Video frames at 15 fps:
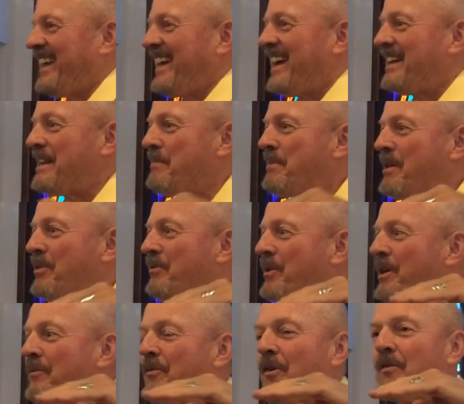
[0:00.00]
And they'd be
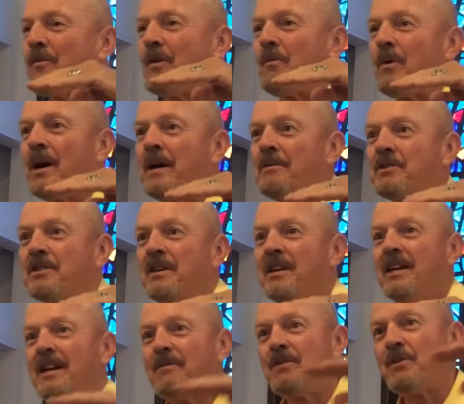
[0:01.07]
3 or 4 foot waves,
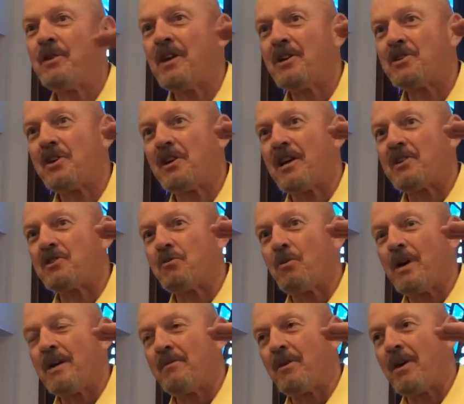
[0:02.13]
and if you catch a wave